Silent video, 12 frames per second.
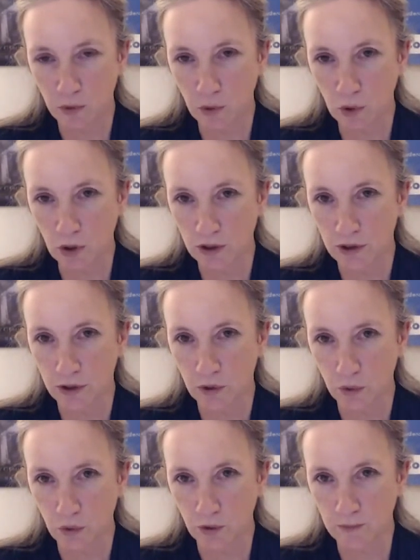more the
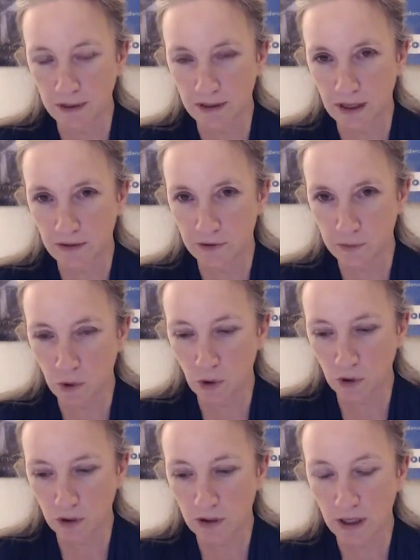norm, and
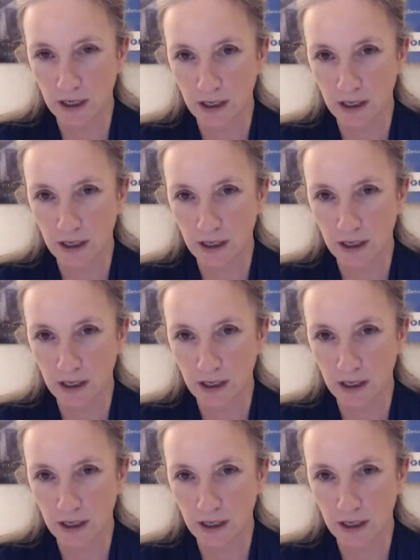small